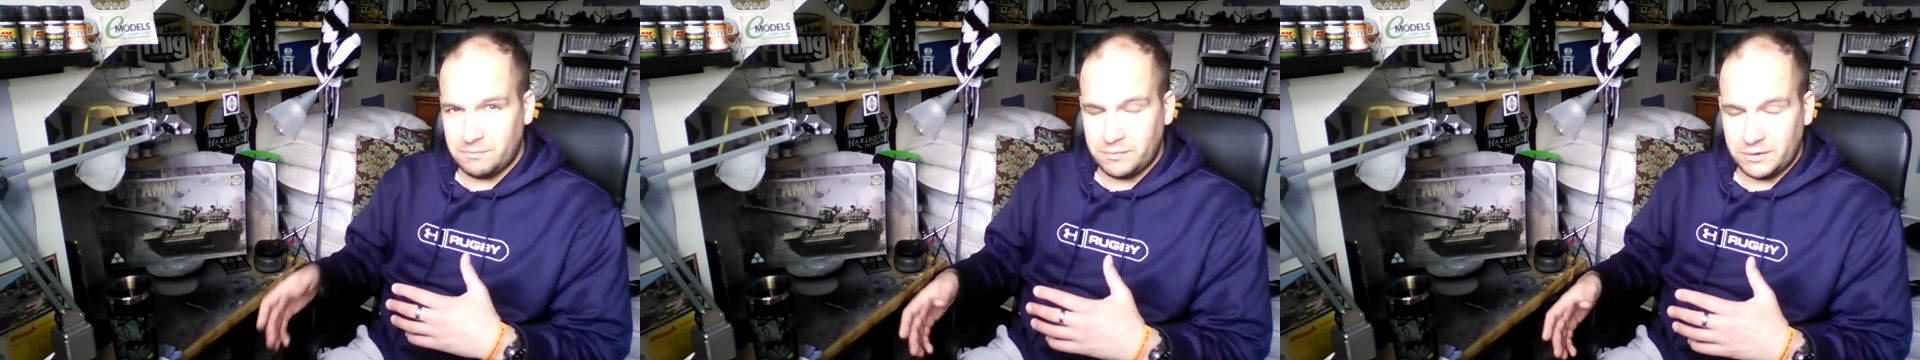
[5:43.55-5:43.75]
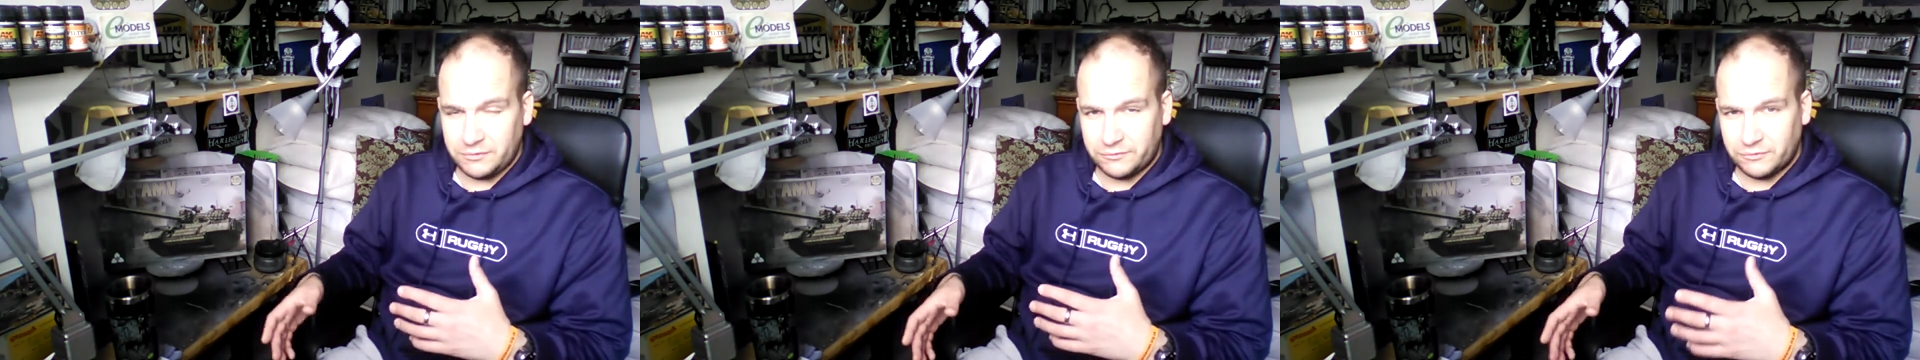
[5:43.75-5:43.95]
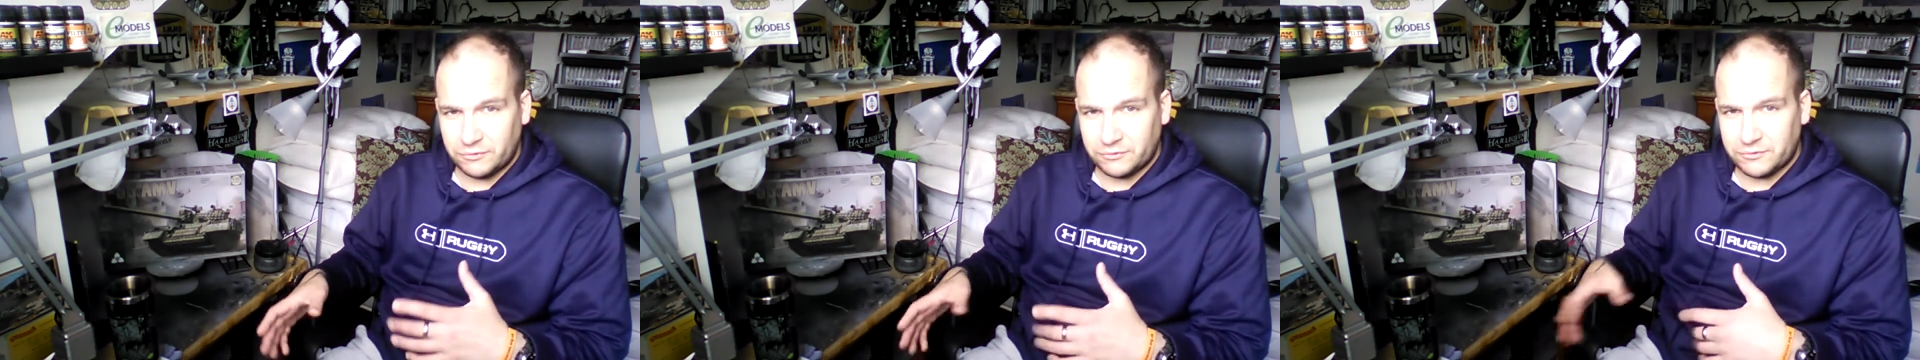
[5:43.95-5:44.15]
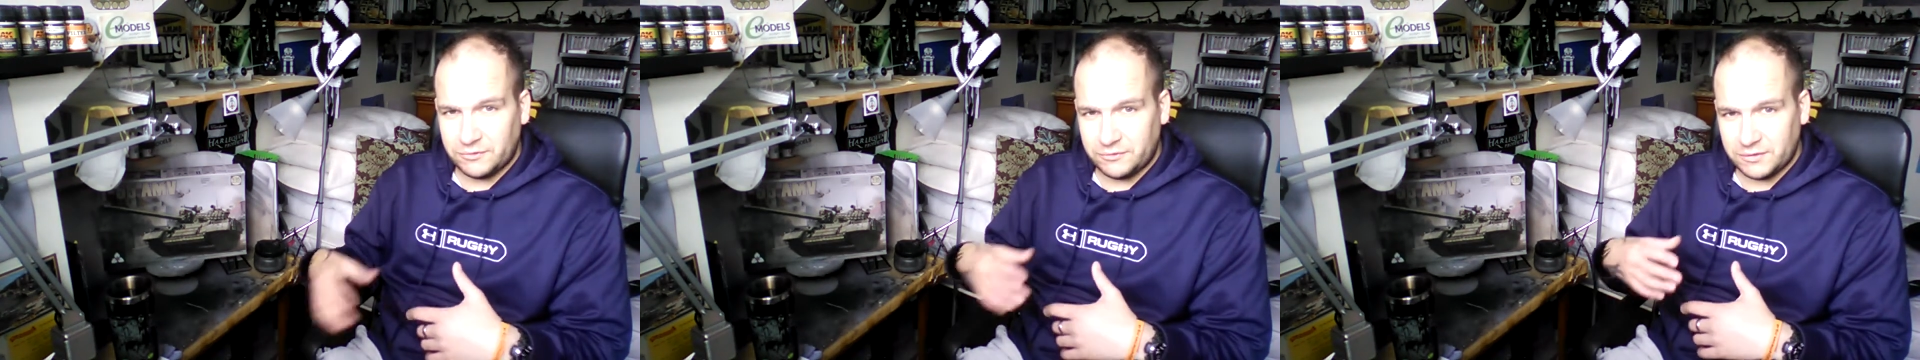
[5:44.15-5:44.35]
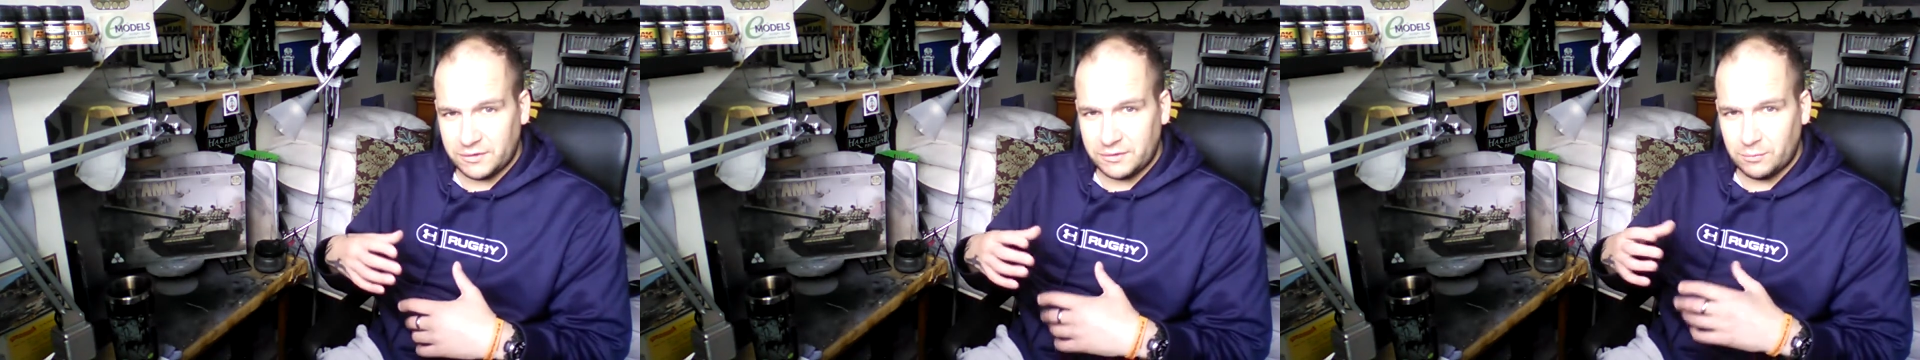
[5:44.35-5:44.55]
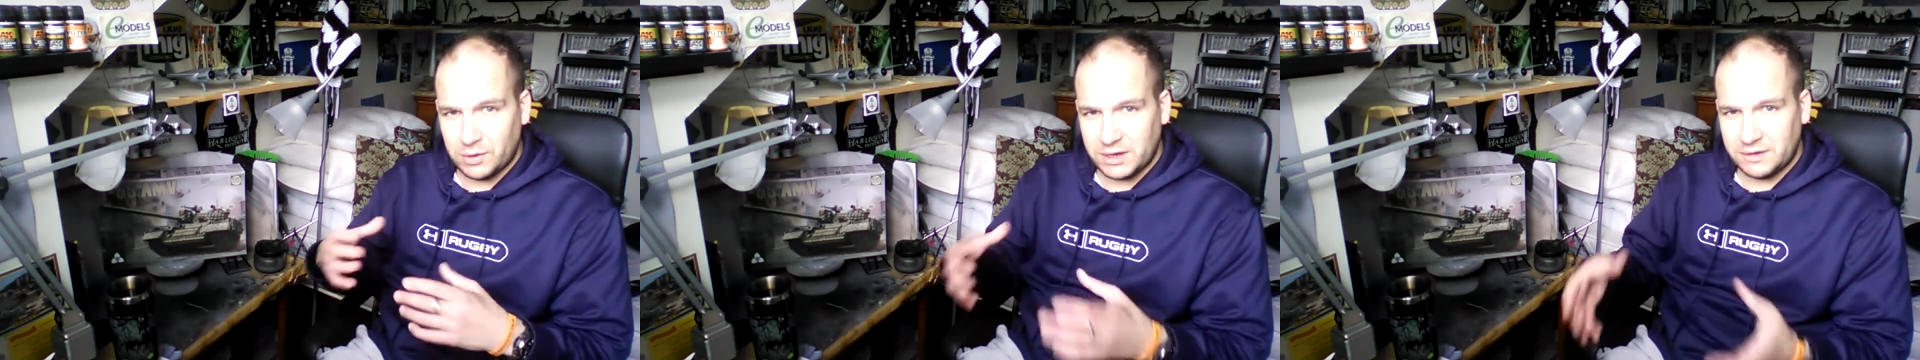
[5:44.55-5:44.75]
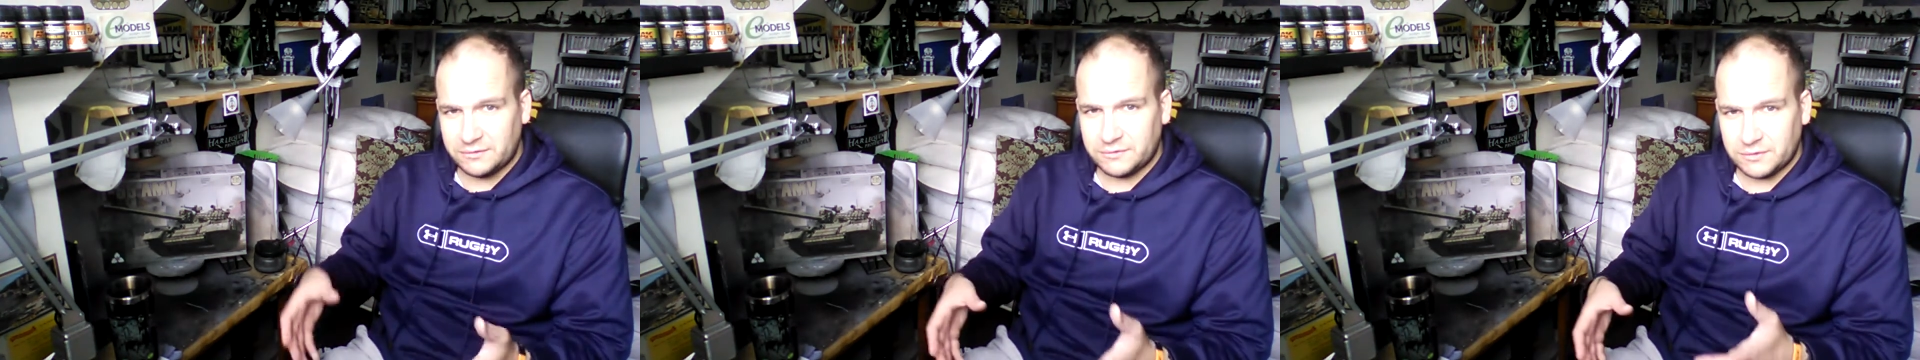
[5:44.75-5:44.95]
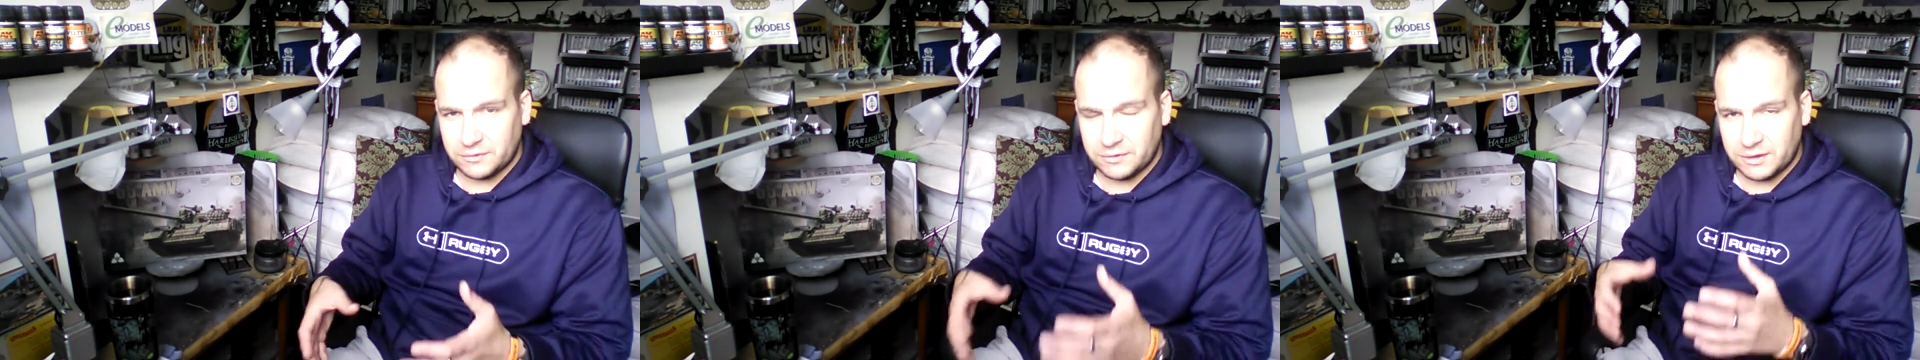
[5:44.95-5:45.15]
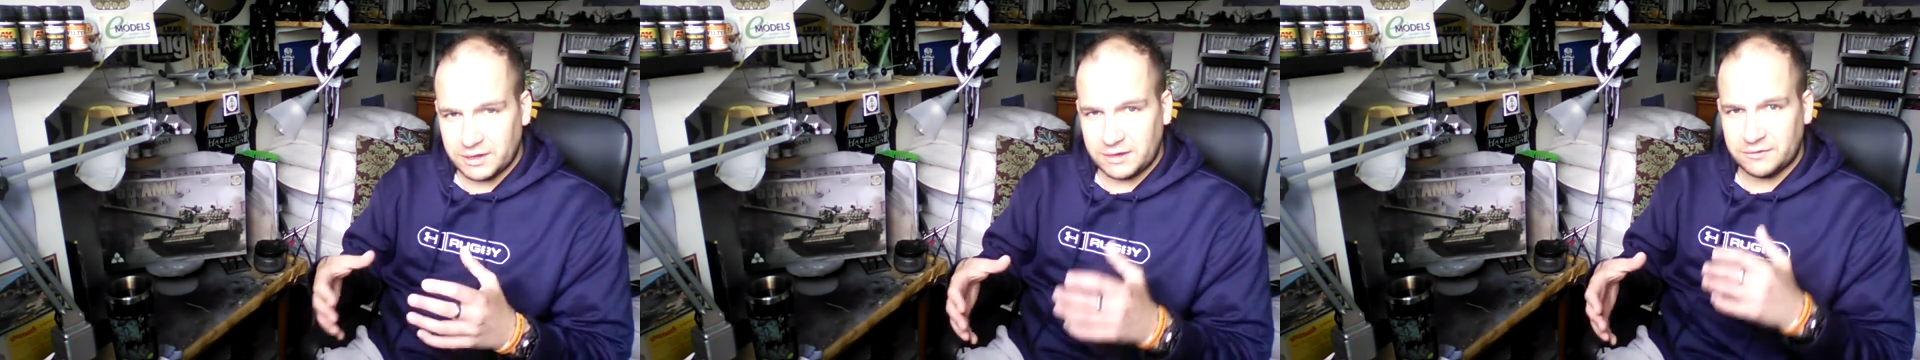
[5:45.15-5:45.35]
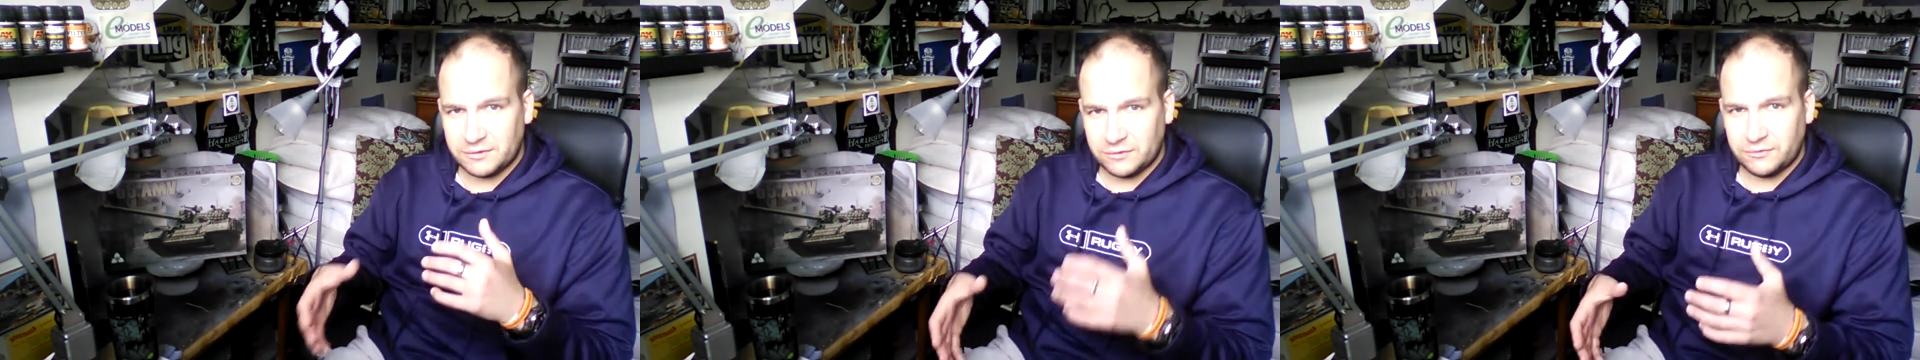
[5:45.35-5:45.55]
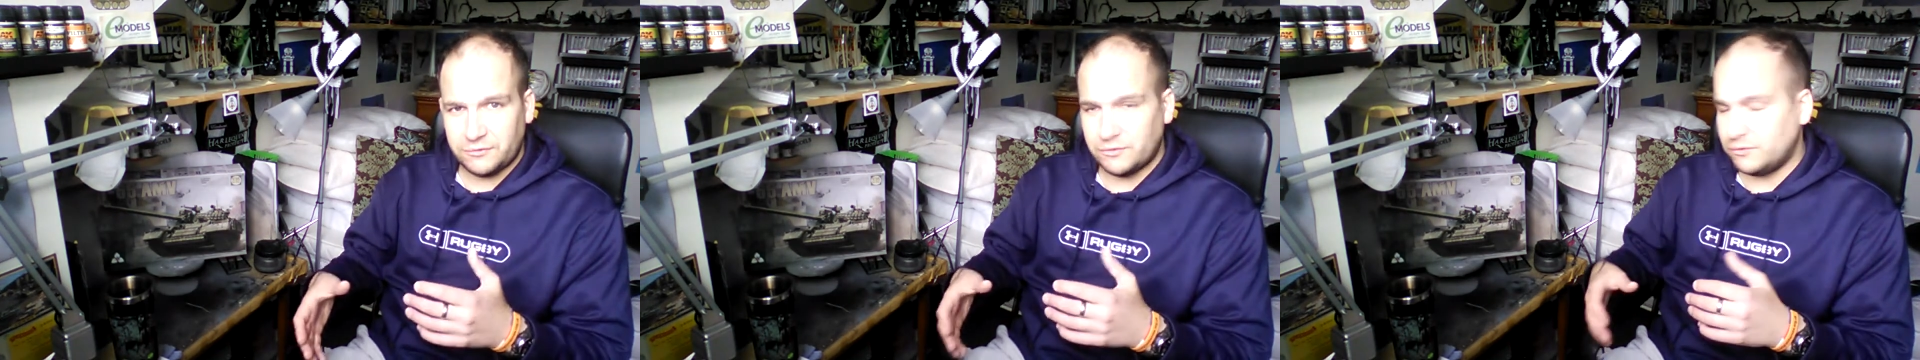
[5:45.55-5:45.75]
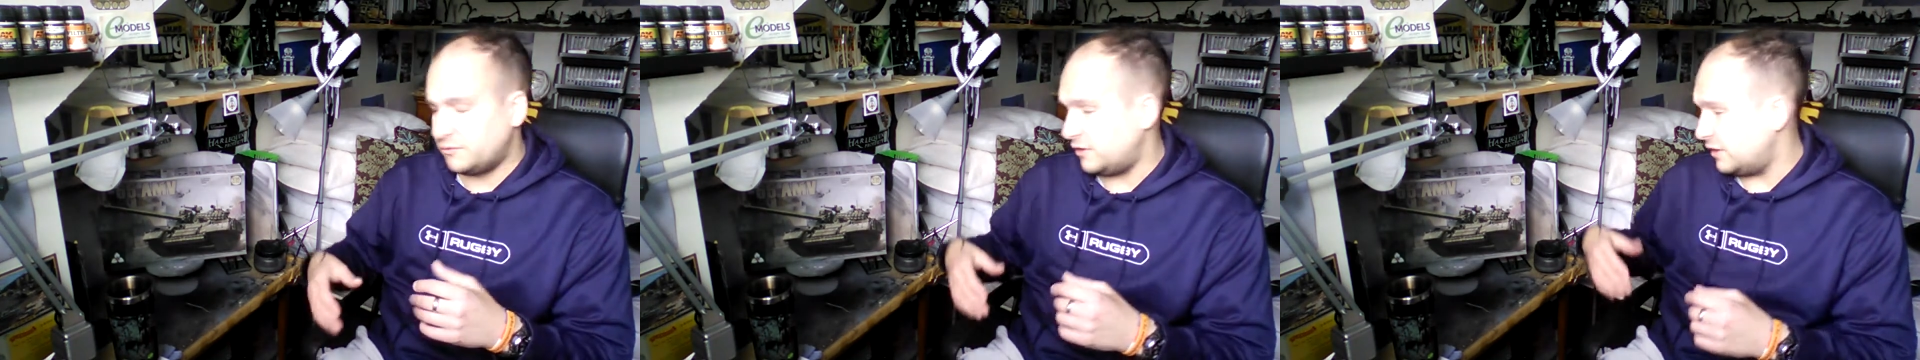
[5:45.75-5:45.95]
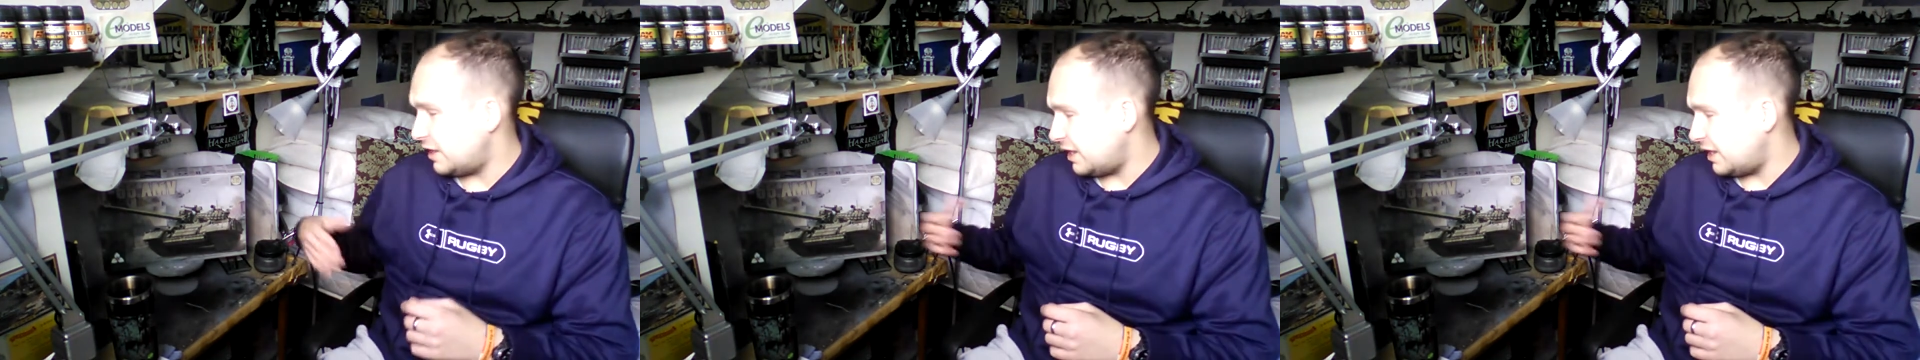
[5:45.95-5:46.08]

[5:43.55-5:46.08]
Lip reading: instructions and the way the kit's constructed